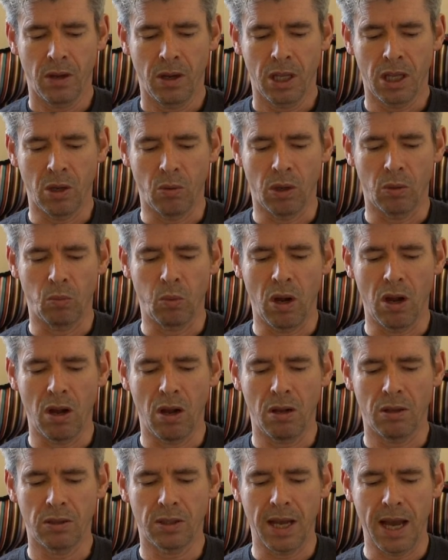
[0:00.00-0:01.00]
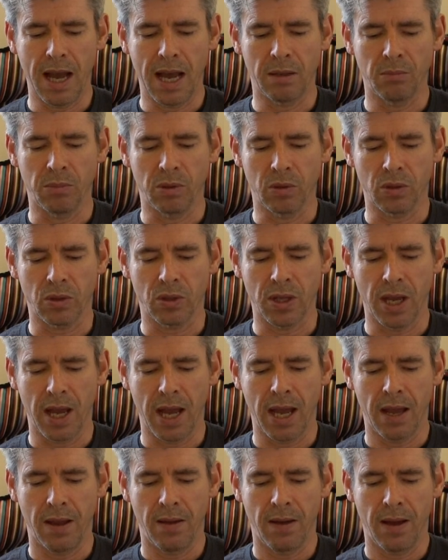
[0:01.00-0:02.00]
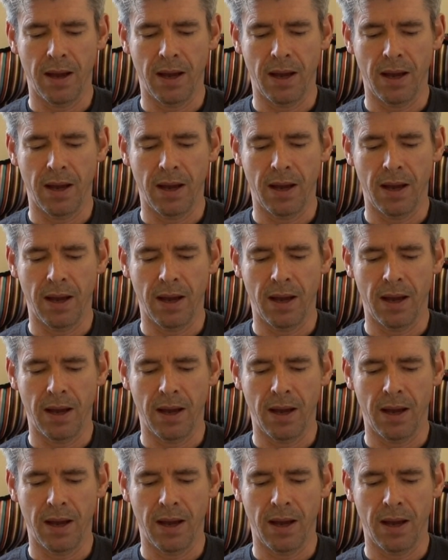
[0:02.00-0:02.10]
There were wild animals there,